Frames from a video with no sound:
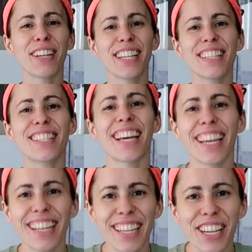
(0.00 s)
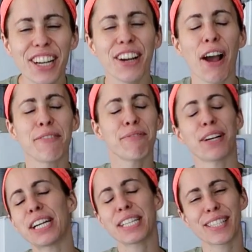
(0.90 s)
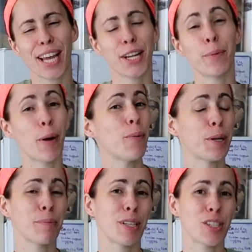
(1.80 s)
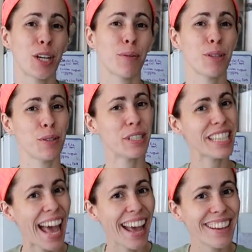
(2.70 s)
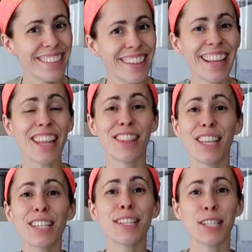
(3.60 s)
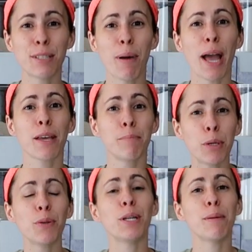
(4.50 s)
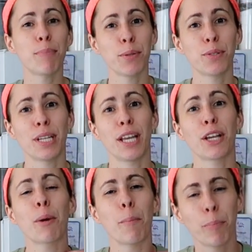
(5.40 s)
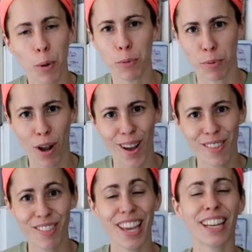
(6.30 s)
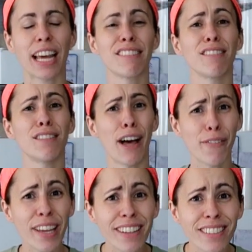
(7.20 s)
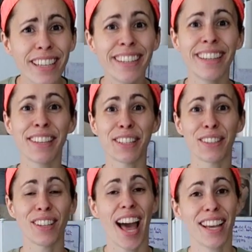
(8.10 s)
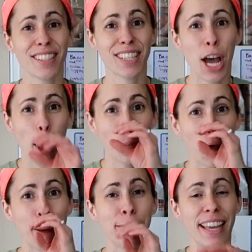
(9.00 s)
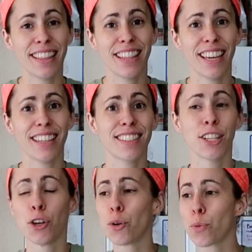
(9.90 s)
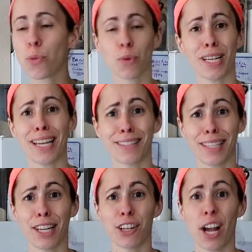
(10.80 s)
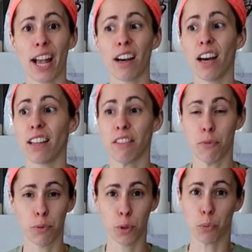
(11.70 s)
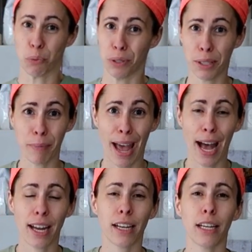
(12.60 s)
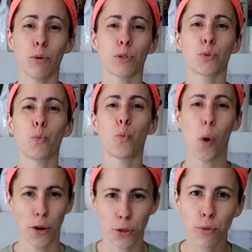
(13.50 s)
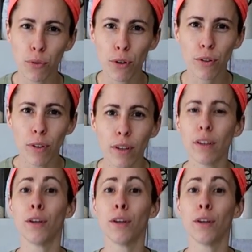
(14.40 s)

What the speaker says: friends, Diana here. I'm very excited about what I'm going to share with you today. This is my immunity boosting bone broth and I love it. The last time I made this, 3 days later I got the flu really bad and it was wonderful